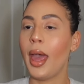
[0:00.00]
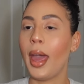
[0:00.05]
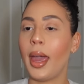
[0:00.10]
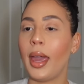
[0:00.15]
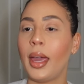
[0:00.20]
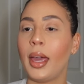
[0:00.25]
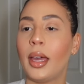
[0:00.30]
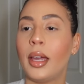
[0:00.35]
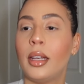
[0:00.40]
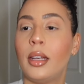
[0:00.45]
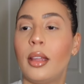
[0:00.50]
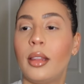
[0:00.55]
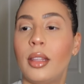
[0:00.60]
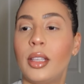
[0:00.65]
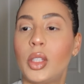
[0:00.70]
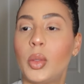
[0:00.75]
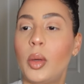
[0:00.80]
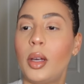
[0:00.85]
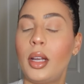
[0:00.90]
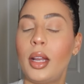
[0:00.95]
And
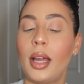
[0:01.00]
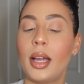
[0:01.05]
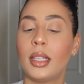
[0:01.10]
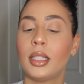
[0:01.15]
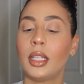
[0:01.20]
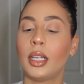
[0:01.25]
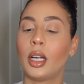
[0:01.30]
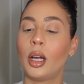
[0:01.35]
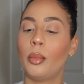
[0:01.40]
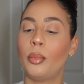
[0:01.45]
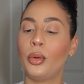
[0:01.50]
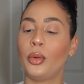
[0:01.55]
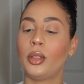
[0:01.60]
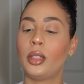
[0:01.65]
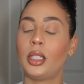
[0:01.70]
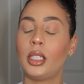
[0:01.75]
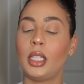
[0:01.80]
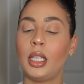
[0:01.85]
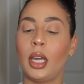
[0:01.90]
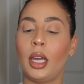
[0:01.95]
this one has like a
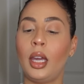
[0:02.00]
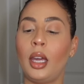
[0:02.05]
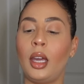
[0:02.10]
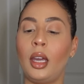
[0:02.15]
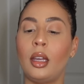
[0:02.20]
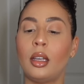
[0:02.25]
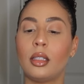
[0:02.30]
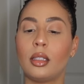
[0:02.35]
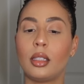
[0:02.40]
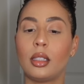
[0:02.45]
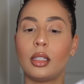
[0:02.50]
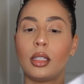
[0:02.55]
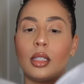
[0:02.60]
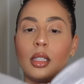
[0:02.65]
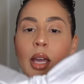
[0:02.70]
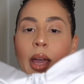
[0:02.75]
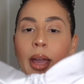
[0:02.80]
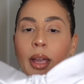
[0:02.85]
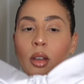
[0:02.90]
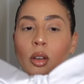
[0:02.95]
bustier
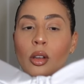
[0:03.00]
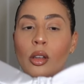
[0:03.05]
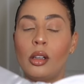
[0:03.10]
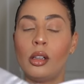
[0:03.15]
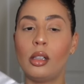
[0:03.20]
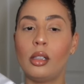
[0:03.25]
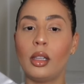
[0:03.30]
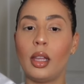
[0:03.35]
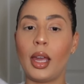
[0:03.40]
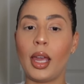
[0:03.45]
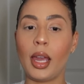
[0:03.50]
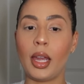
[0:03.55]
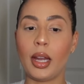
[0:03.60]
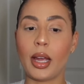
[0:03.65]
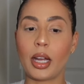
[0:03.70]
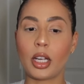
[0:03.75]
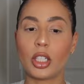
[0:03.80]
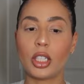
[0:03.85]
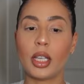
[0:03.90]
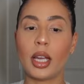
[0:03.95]
style and it
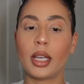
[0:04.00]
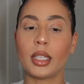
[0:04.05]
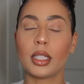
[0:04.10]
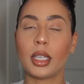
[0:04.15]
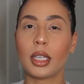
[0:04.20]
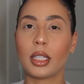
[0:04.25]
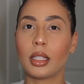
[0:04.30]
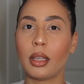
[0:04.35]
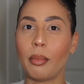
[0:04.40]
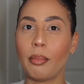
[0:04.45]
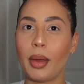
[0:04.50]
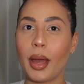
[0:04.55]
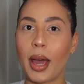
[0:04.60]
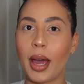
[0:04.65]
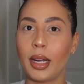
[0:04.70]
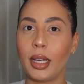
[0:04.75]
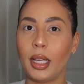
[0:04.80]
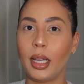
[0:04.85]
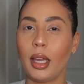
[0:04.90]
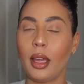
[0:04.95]
actually has like some
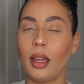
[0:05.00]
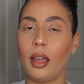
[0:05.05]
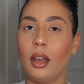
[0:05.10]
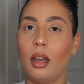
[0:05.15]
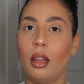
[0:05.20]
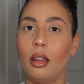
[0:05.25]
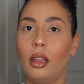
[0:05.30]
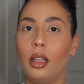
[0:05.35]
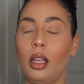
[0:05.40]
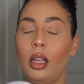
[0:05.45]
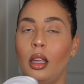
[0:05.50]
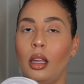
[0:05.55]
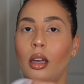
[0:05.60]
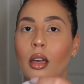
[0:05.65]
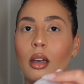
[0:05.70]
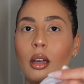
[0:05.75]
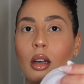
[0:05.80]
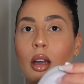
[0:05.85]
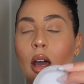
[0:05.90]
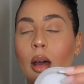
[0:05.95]
padding in
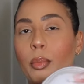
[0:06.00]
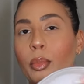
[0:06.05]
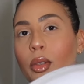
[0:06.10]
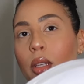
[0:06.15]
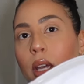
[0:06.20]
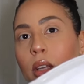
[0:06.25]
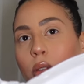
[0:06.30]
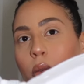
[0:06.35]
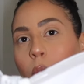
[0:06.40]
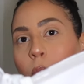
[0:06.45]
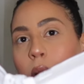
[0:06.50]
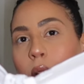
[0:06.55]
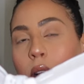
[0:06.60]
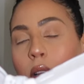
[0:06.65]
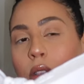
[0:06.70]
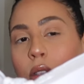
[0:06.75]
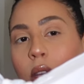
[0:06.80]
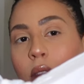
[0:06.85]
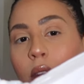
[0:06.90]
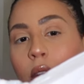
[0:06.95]
the cups as
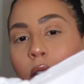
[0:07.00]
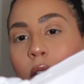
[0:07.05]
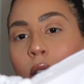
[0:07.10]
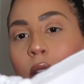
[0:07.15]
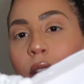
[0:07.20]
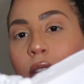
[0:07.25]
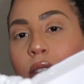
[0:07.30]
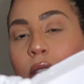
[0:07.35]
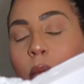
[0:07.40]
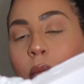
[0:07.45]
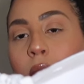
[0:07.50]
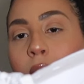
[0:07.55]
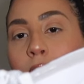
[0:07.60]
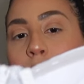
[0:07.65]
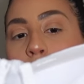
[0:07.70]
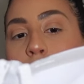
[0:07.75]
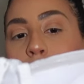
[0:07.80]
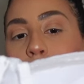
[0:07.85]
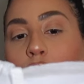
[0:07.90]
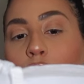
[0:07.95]
well. So I think it'll give some
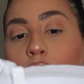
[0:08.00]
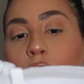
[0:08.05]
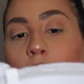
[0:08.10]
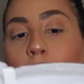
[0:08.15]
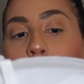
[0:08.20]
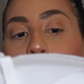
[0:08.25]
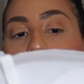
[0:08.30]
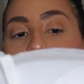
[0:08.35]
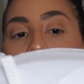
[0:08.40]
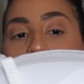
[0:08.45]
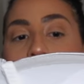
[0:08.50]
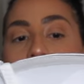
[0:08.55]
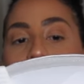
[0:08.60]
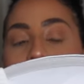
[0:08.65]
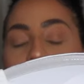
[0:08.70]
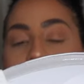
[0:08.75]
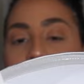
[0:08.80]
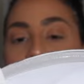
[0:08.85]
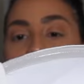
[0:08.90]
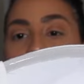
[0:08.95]
nice shape
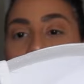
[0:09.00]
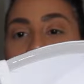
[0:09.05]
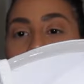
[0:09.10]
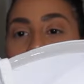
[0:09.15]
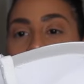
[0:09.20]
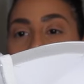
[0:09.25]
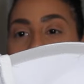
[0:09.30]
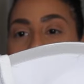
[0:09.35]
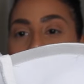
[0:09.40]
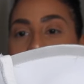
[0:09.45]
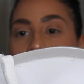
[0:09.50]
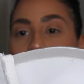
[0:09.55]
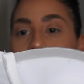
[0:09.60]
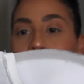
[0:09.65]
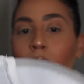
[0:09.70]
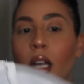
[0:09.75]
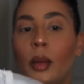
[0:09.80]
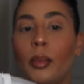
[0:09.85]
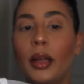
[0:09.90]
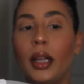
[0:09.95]
and it's not
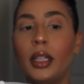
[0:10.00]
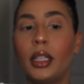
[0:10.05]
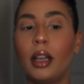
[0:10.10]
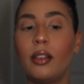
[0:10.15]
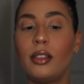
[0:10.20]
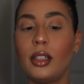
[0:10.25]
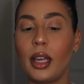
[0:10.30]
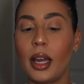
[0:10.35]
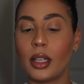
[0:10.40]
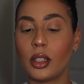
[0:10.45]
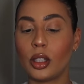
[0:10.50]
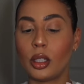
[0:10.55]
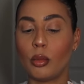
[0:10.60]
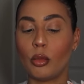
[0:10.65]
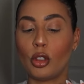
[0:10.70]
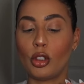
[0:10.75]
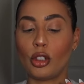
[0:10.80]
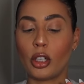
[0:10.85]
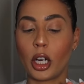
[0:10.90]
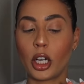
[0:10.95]
underwire, but it definitely has
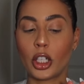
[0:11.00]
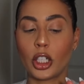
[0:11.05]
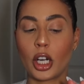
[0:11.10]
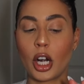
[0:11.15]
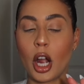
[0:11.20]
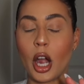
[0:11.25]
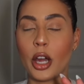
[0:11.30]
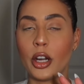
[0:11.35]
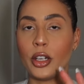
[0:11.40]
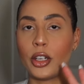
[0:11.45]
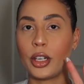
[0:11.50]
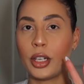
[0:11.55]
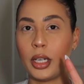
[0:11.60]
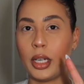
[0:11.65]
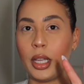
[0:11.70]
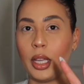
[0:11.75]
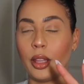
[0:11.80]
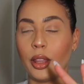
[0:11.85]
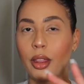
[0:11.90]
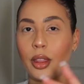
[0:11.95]
some structure
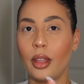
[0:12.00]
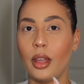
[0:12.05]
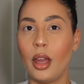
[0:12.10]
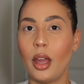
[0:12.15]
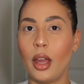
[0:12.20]
underneath